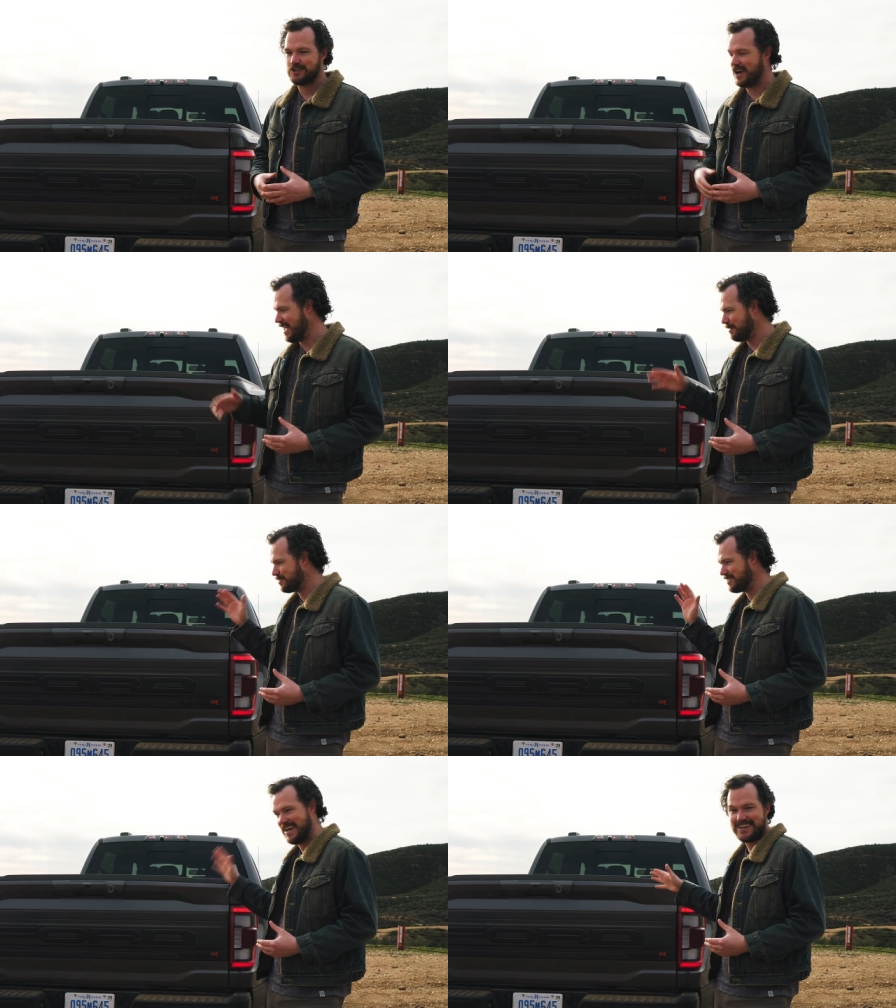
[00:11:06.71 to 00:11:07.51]
I am
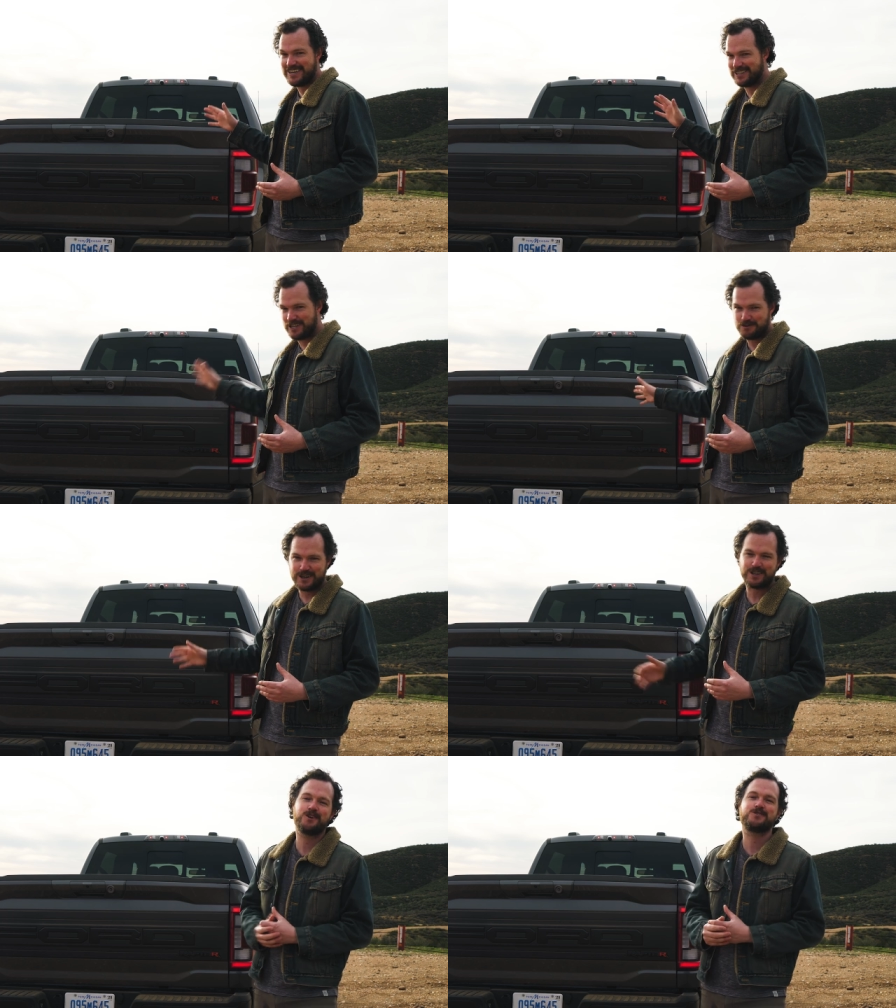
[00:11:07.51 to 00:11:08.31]
standing a little
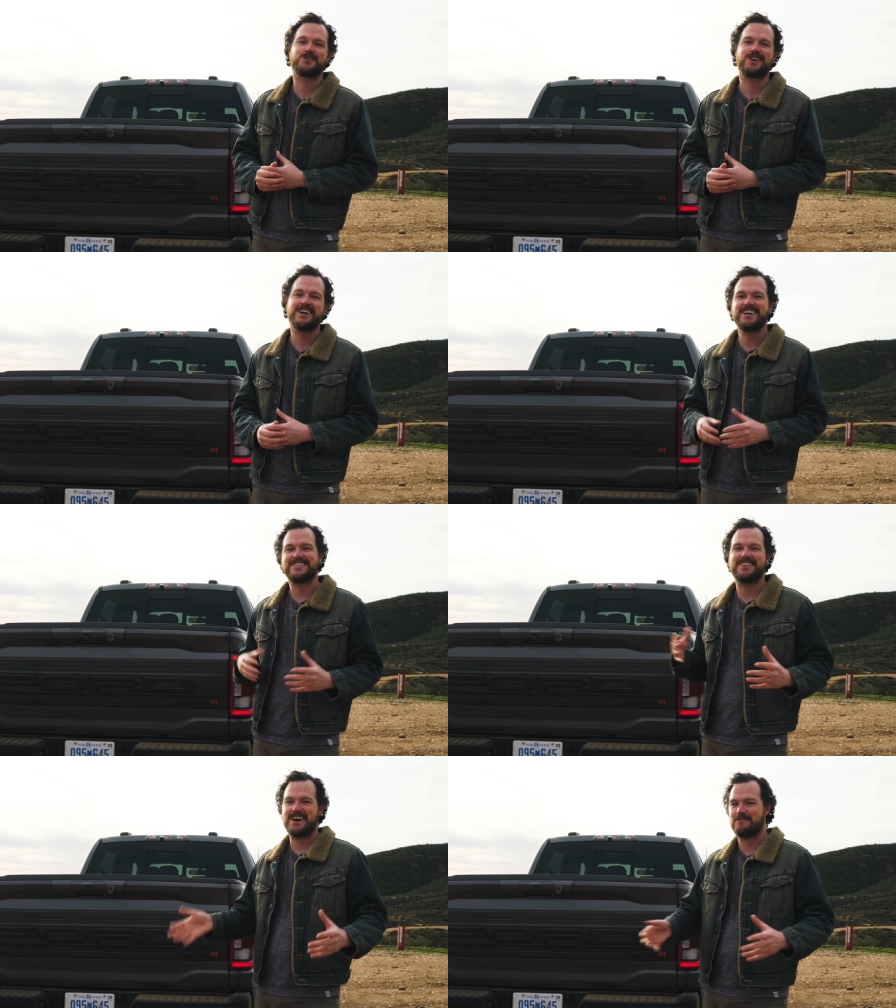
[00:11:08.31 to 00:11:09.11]
bit closer
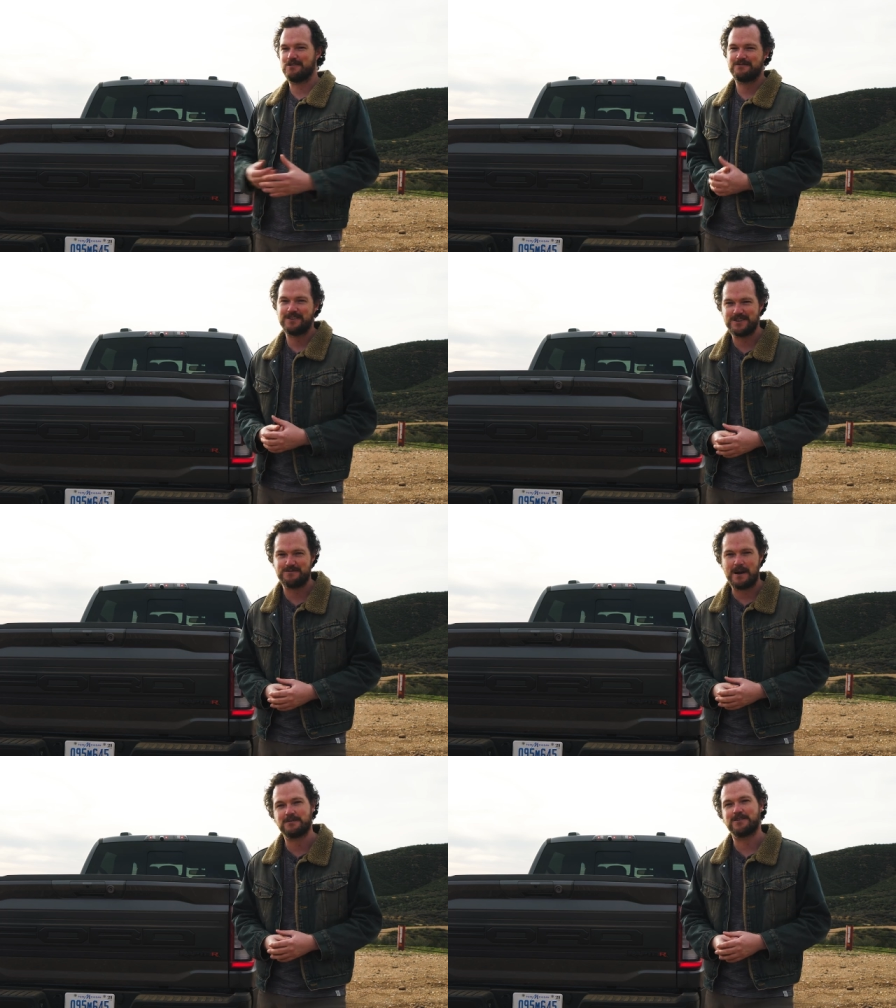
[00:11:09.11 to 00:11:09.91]
to the F-150
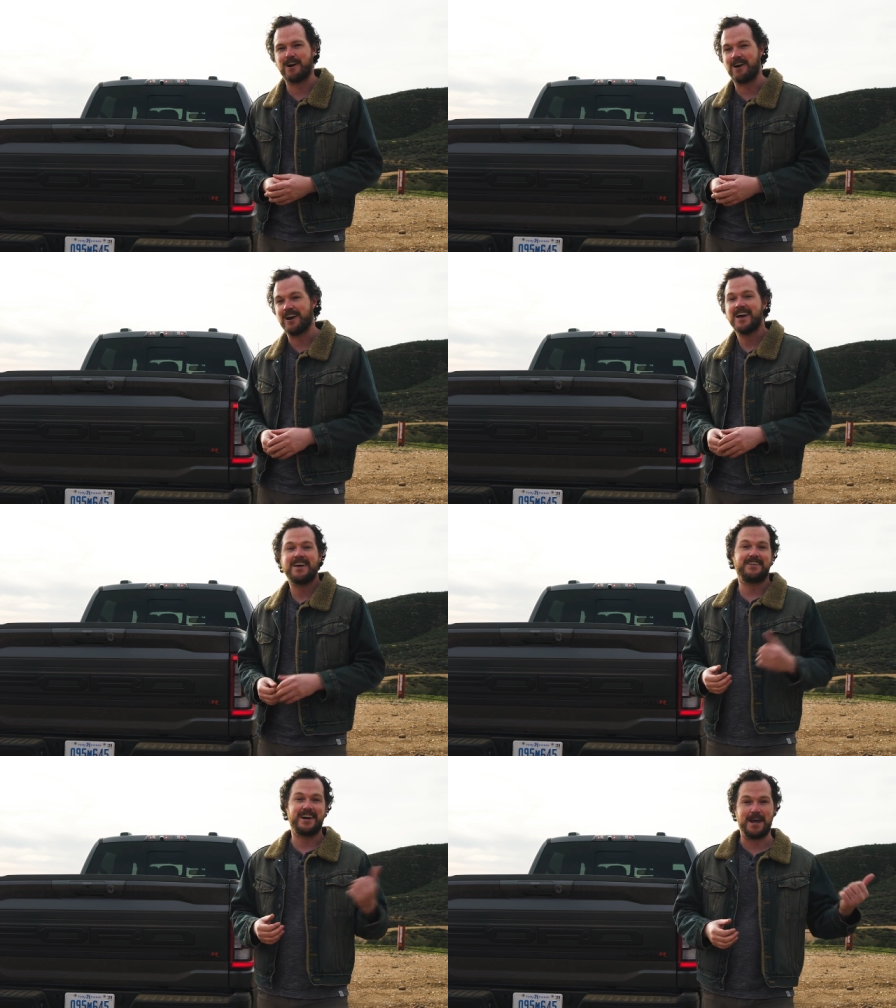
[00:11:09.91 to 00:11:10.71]
Raptor R
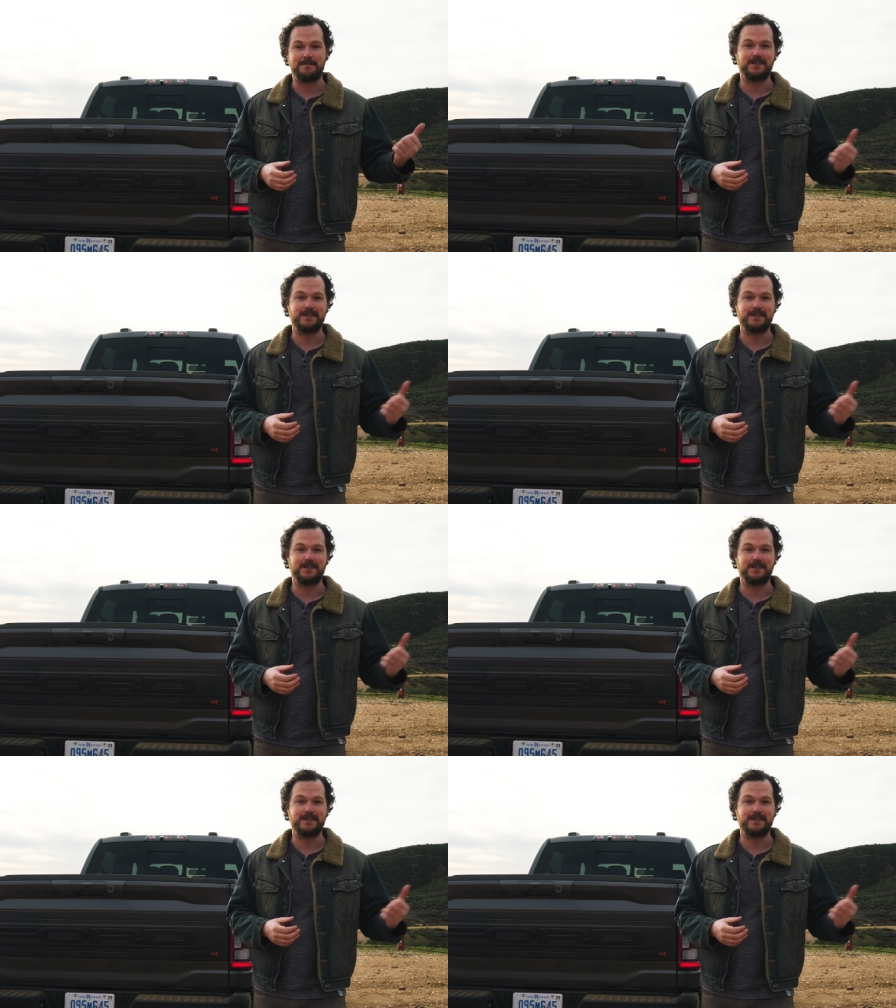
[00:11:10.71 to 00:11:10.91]
than I am the